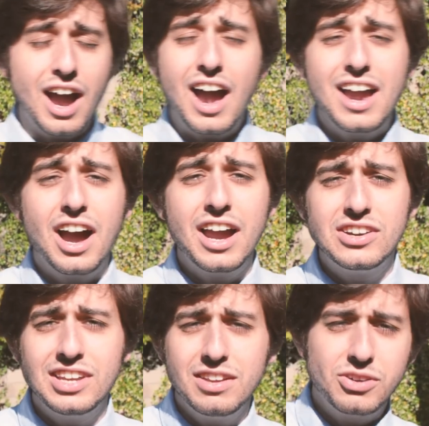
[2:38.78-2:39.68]
I hire
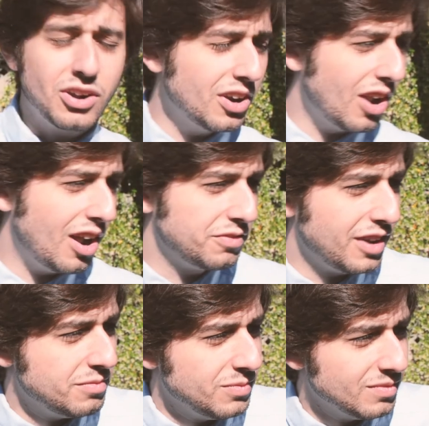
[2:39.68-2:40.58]
David on and off.
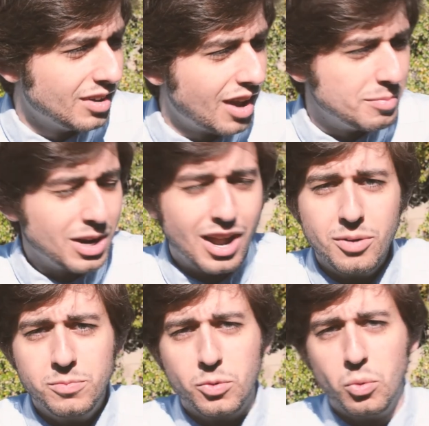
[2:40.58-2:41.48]
I've, I've been
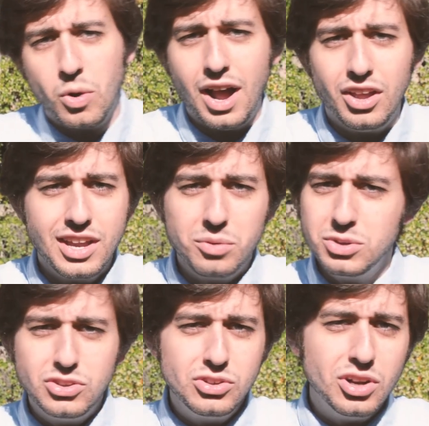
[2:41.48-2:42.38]
hiring for a while. Yeah, we
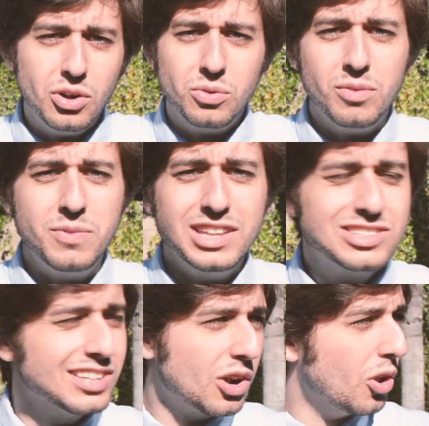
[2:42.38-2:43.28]
do, you know,
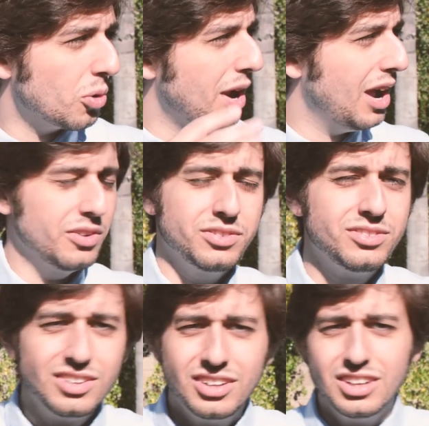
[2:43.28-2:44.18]
events like all around
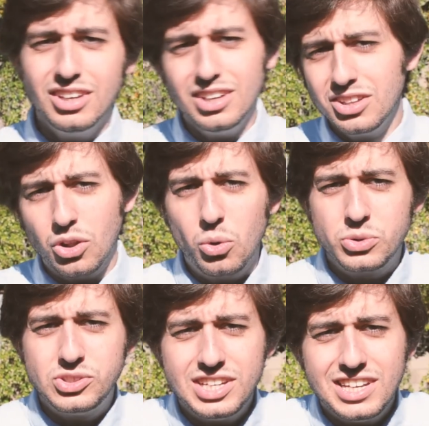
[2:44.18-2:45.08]
the whole
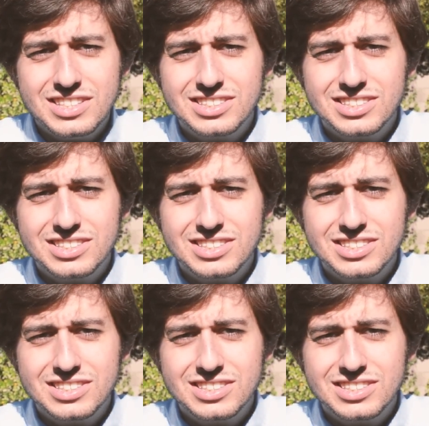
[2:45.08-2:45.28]
city and